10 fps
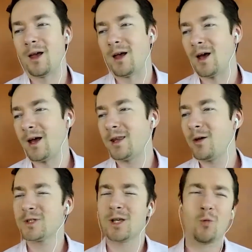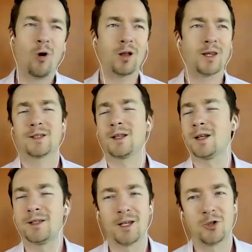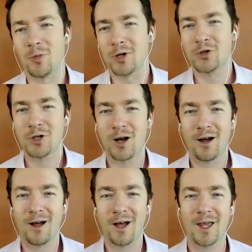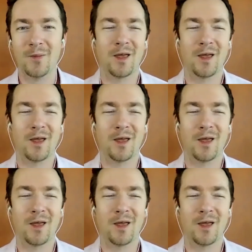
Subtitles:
And they would say, well, that's going to take too much time.